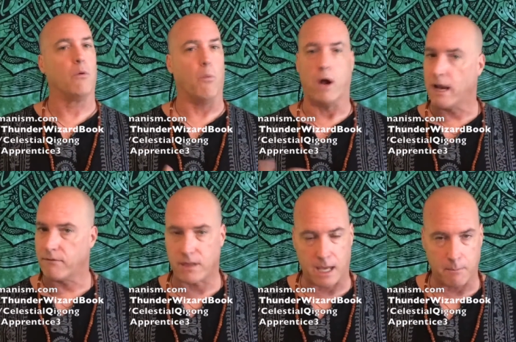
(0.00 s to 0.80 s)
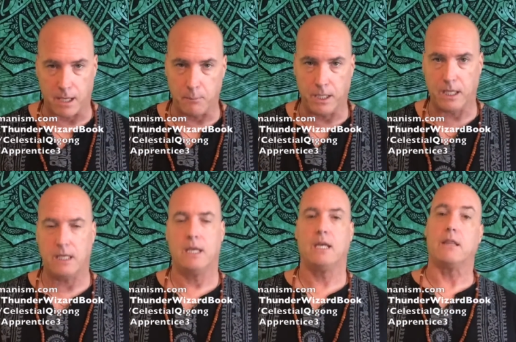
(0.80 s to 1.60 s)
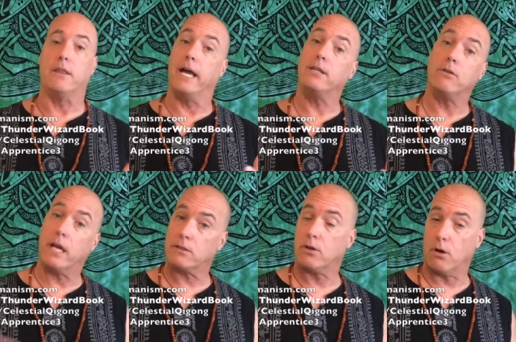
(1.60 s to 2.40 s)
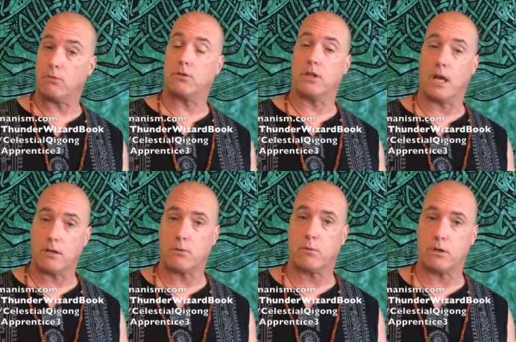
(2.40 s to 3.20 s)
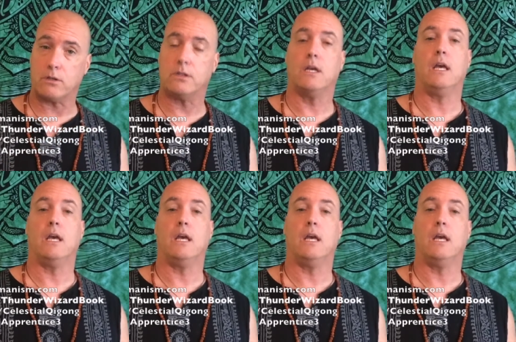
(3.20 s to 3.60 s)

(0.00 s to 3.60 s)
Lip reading: whatever they may be, then you get to go to the underworld